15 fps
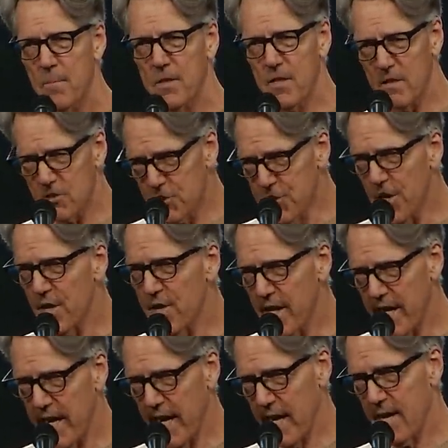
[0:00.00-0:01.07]
But there's dirt
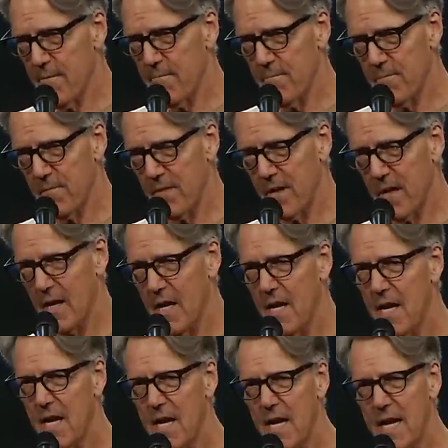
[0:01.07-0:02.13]
in it.
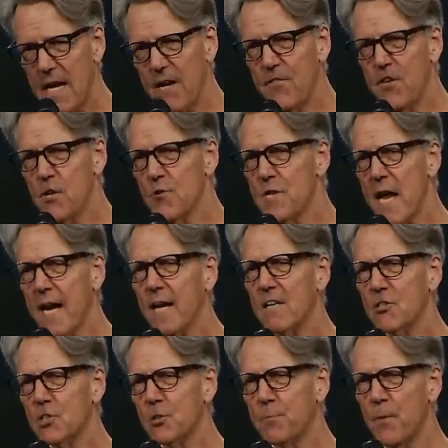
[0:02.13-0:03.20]
If you take
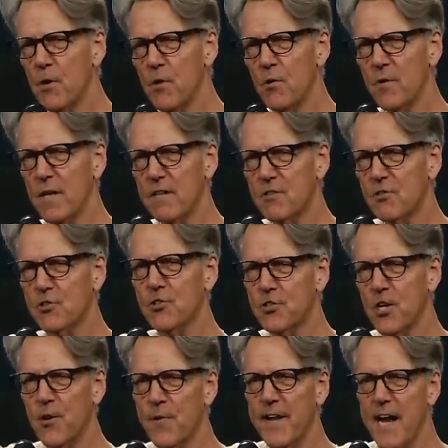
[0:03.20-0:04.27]
a spoon and
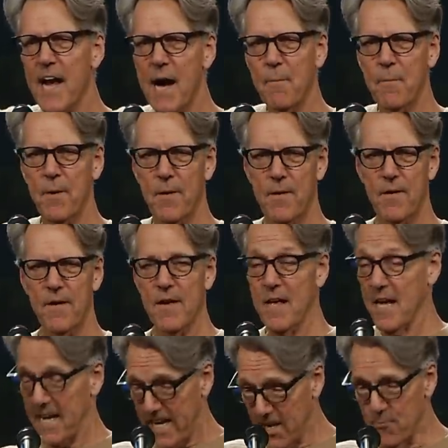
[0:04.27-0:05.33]
stir it up,
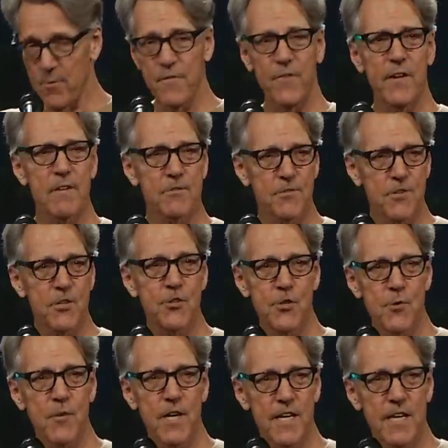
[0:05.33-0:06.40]
it reveals the
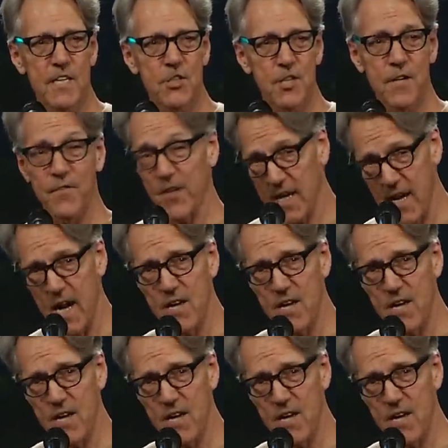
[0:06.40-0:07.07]
true condition of the